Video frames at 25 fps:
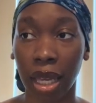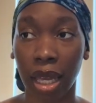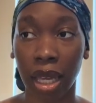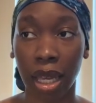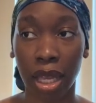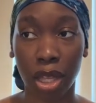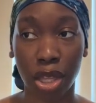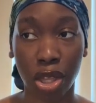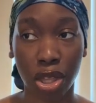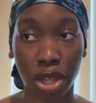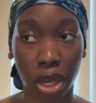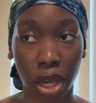
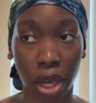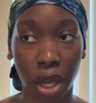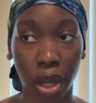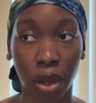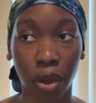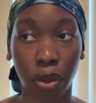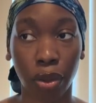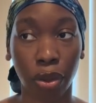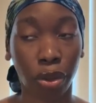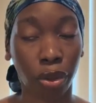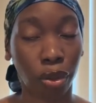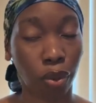in
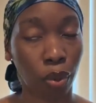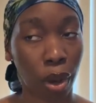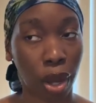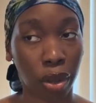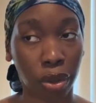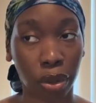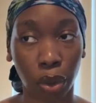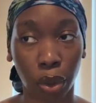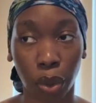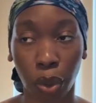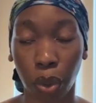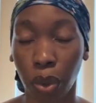jail
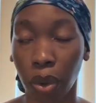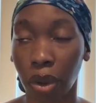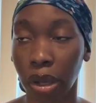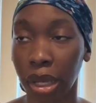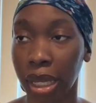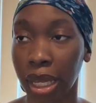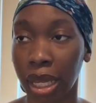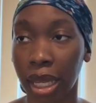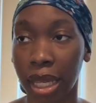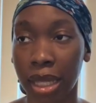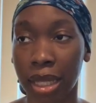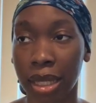throughout the court
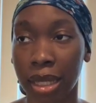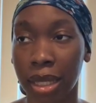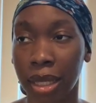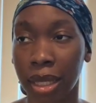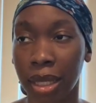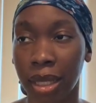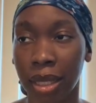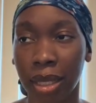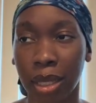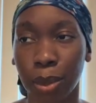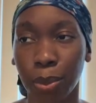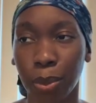
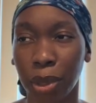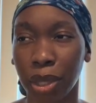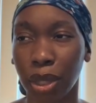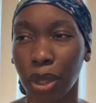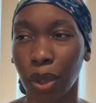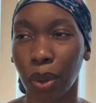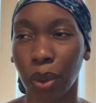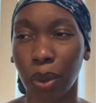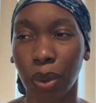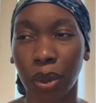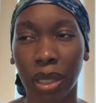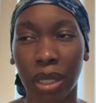cases, but the
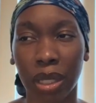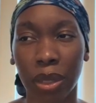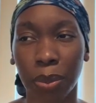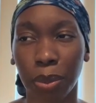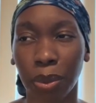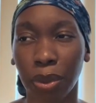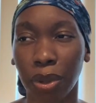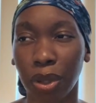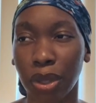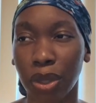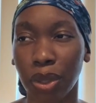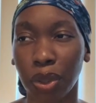Holy
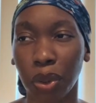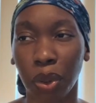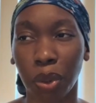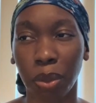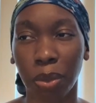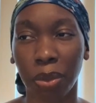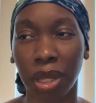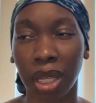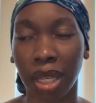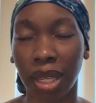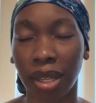Spirit told me,